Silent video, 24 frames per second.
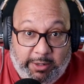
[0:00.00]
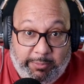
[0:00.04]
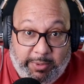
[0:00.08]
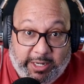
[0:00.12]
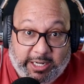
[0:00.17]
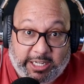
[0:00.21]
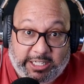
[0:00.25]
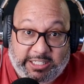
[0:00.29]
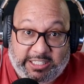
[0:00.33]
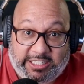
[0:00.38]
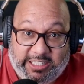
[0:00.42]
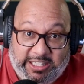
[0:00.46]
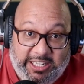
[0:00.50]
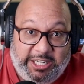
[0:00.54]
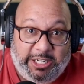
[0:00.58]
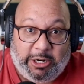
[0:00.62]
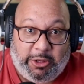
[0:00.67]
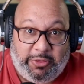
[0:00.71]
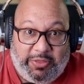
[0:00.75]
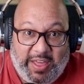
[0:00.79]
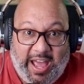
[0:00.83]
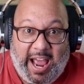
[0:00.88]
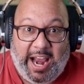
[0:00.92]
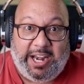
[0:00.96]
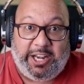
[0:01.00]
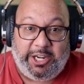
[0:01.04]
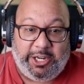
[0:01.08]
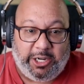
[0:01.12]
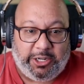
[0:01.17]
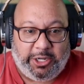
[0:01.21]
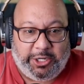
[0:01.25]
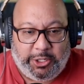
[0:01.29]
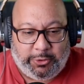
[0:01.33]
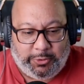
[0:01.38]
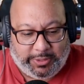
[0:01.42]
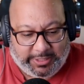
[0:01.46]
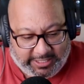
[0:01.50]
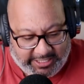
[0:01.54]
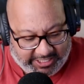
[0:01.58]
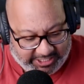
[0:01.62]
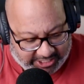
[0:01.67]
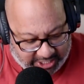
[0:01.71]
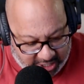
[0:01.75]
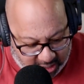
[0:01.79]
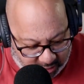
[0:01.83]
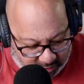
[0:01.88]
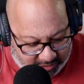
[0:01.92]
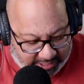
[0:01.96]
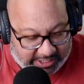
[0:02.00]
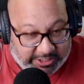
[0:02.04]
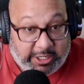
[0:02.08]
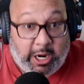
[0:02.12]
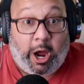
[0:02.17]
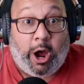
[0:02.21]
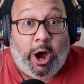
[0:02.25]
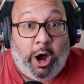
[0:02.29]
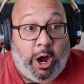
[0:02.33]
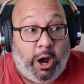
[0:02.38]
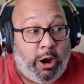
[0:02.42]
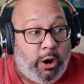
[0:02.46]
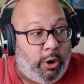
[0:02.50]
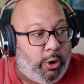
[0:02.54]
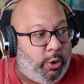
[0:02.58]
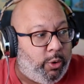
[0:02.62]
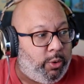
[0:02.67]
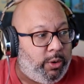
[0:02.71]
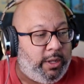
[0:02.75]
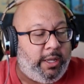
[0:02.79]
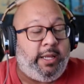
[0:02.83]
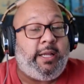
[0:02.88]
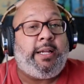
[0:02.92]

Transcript: Because, you know, then you at least notice, oh,